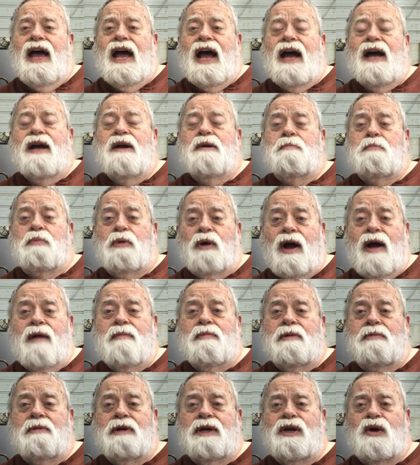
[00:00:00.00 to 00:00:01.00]
I am
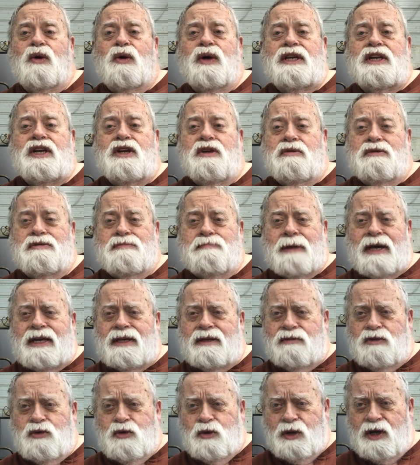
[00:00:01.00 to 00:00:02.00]
probably going
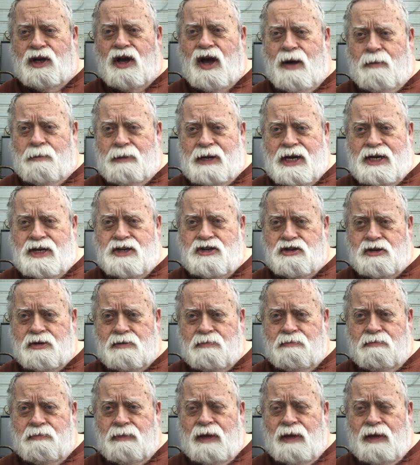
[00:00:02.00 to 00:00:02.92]
to do a combination.